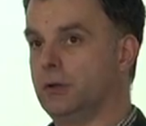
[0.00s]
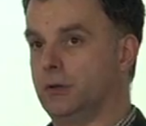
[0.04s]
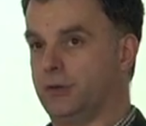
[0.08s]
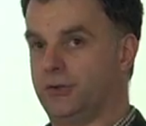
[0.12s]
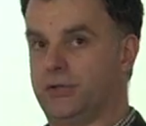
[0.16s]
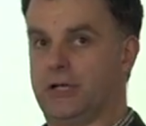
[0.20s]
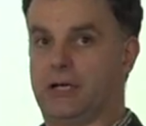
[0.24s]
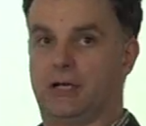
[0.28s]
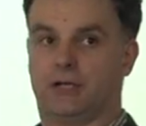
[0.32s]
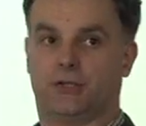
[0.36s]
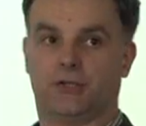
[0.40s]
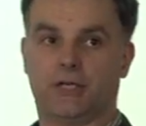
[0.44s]

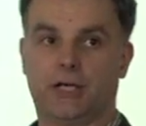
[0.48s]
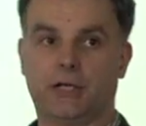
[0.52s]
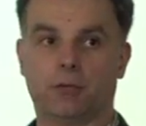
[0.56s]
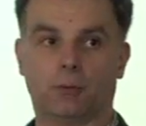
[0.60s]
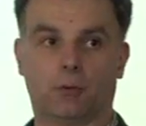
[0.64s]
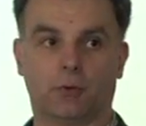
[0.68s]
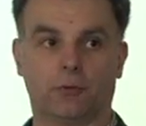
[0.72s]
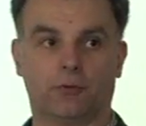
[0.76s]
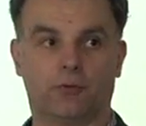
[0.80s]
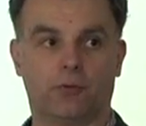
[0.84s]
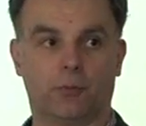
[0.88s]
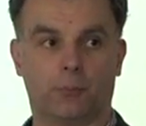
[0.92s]
Challenge
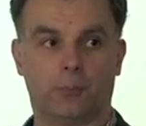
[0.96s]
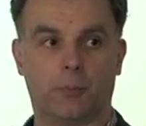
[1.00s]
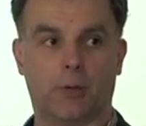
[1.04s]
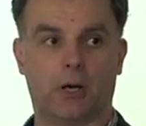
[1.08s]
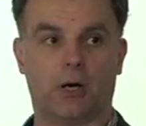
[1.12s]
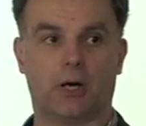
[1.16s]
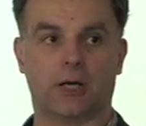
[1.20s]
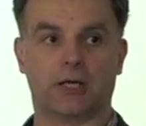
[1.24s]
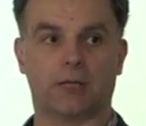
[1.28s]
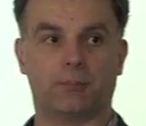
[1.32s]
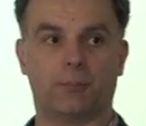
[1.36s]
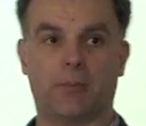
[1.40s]
anyone to
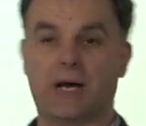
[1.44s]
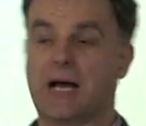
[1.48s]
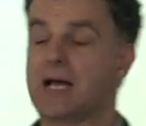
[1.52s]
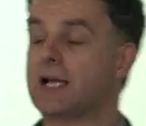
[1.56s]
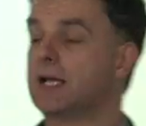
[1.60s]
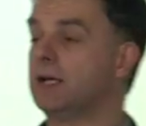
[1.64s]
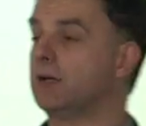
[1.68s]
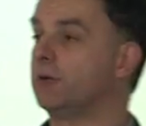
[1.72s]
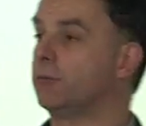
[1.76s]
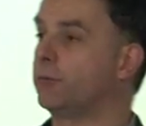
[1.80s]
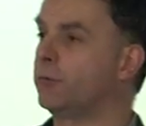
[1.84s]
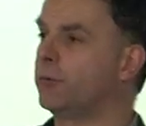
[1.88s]
buy a
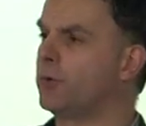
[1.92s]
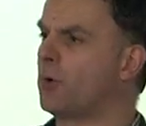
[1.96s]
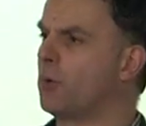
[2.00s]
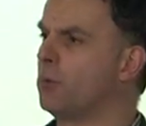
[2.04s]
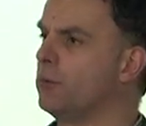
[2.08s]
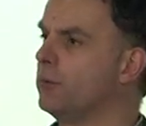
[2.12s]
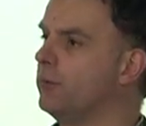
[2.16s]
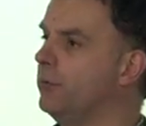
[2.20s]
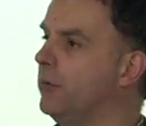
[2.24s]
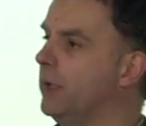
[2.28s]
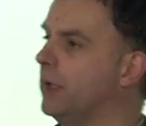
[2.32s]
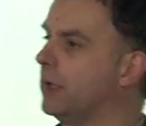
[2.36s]
packet of salt
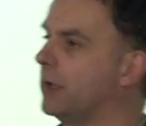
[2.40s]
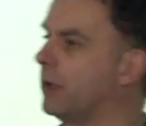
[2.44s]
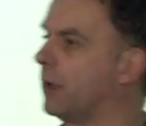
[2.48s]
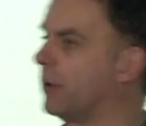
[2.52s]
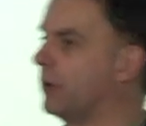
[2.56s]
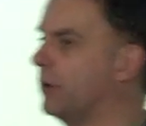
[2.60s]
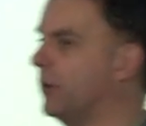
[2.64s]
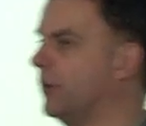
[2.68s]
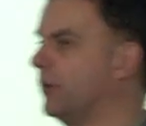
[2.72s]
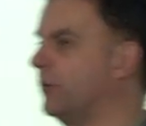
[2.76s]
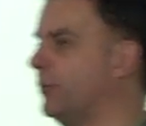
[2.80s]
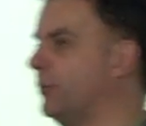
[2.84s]
and vinegar
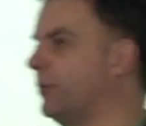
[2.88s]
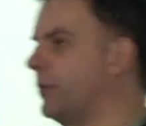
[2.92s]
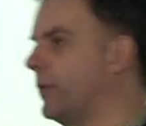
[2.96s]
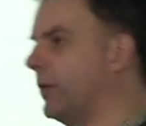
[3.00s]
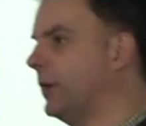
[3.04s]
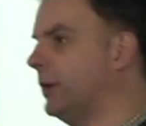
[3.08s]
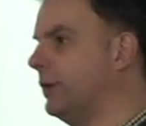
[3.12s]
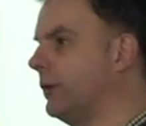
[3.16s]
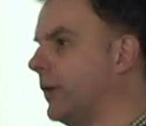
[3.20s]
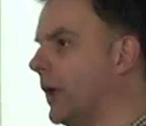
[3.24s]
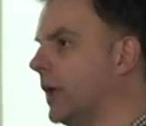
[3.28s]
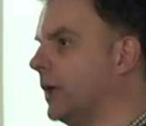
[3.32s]
crisps
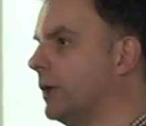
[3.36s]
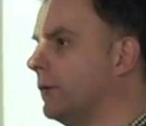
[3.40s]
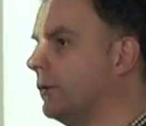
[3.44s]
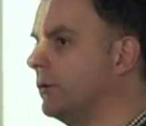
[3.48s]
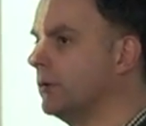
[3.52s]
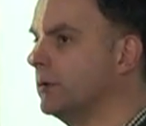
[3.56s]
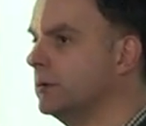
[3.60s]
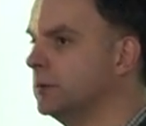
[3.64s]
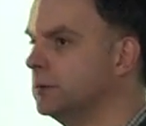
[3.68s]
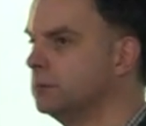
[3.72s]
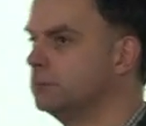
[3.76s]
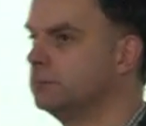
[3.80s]
these days.